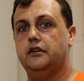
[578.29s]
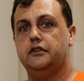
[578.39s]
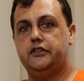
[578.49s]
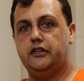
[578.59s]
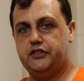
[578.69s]

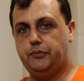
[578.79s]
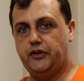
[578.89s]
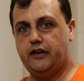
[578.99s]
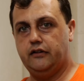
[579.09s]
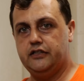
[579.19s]
See how simple
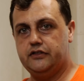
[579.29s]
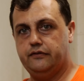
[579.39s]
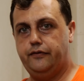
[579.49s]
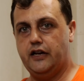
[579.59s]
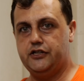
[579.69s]
that is?
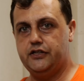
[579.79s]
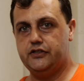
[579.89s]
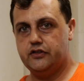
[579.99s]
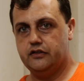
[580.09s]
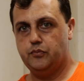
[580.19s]

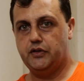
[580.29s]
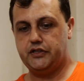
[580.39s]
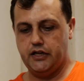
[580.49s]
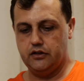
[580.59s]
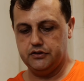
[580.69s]
Veggies,
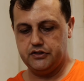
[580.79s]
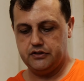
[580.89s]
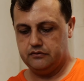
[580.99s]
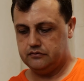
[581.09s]
potatoes,